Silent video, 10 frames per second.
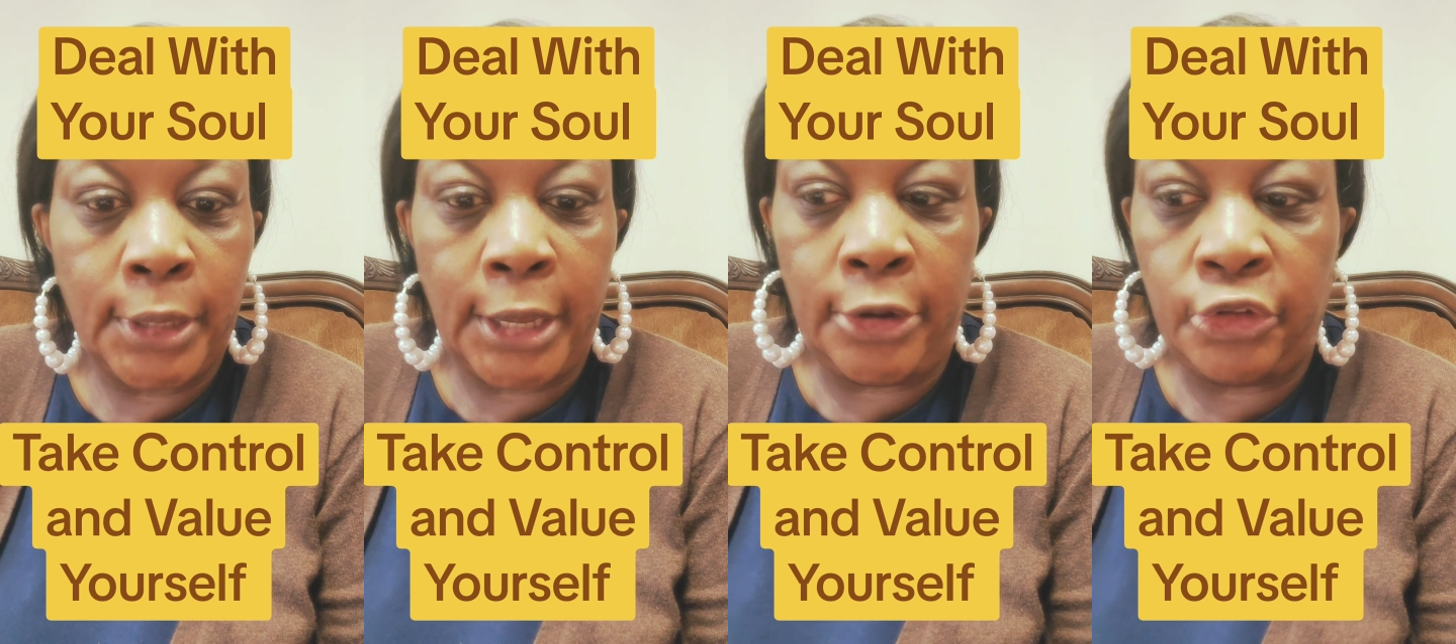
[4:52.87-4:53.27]

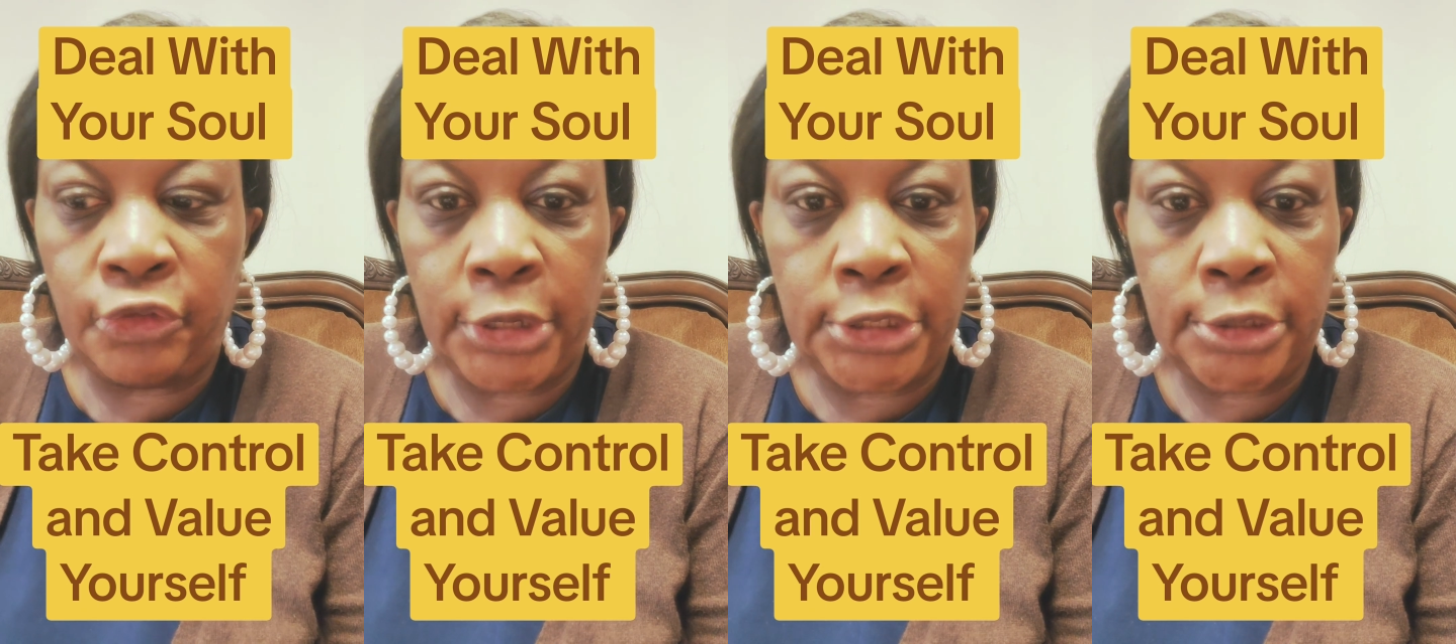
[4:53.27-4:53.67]
and to
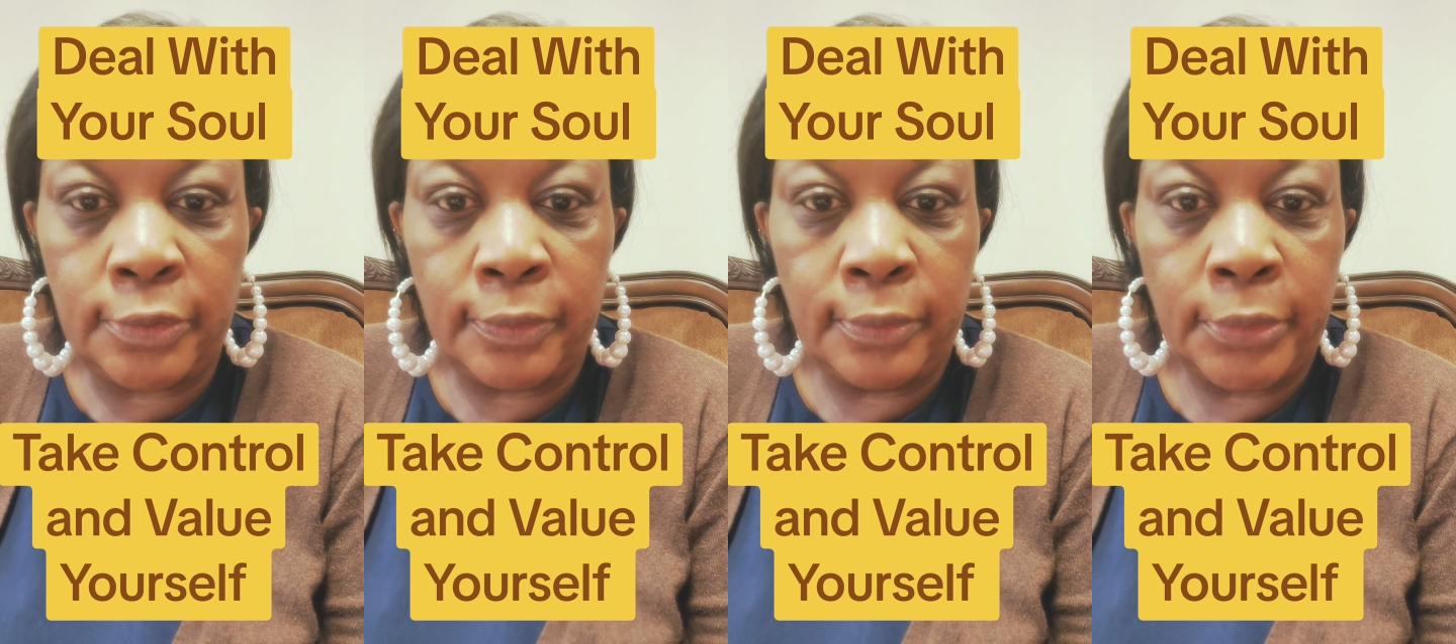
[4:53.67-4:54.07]
treat
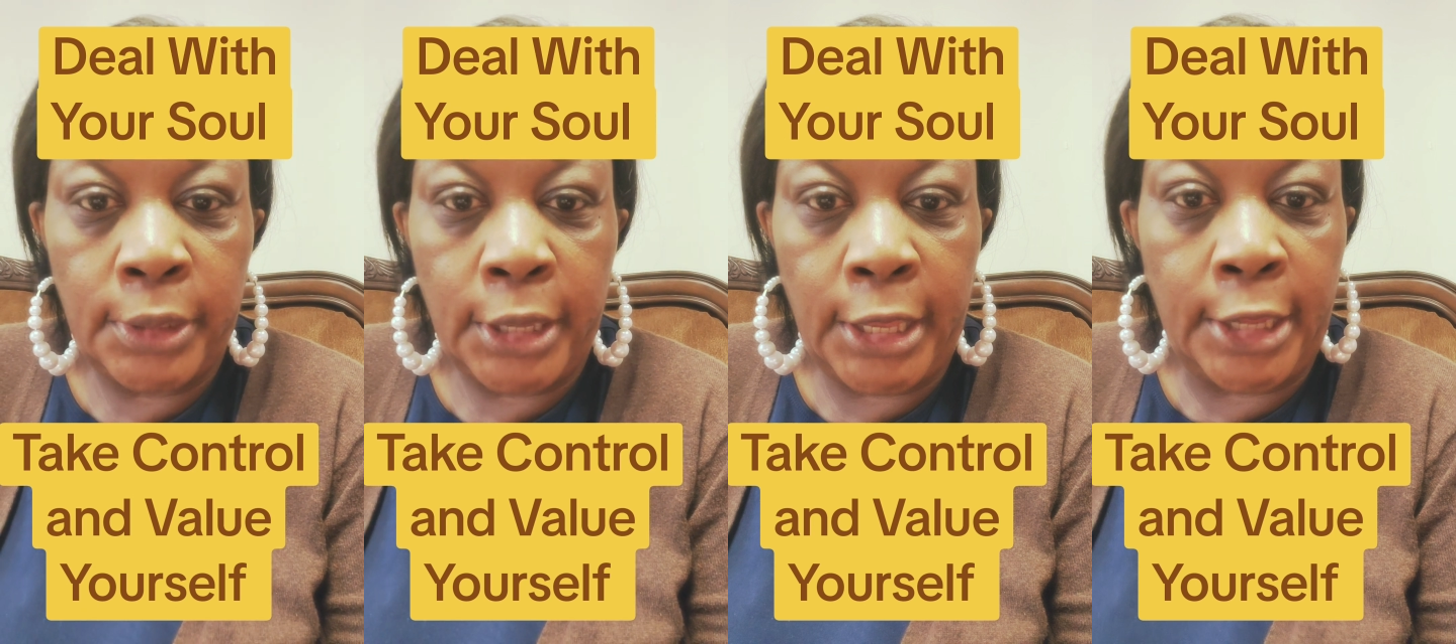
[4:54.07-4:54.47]
you
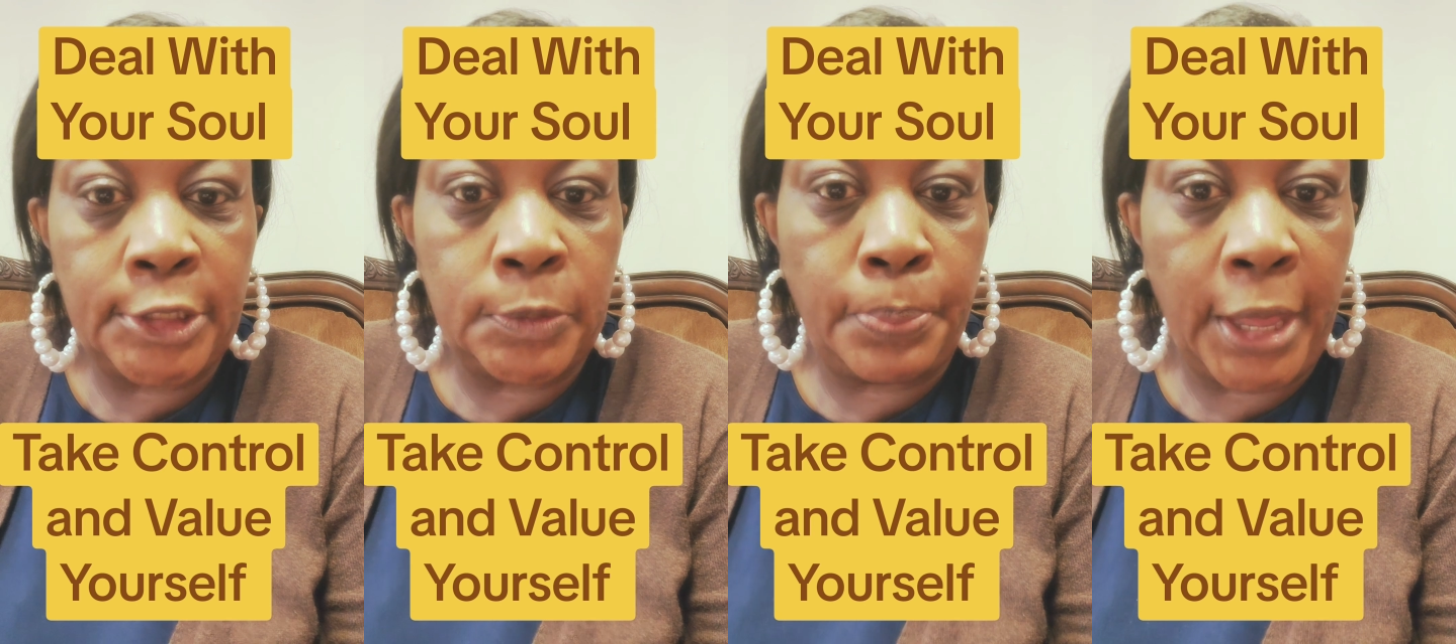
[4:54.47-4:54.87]
and
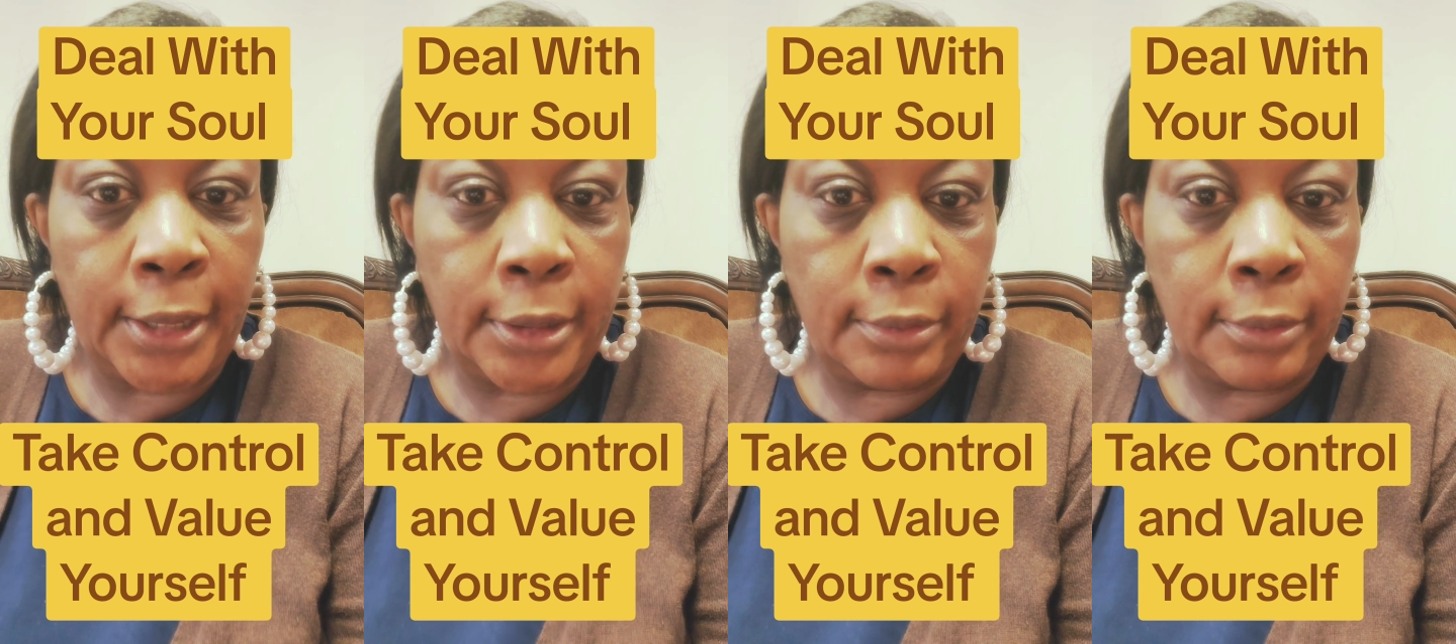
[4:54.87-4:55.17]
expect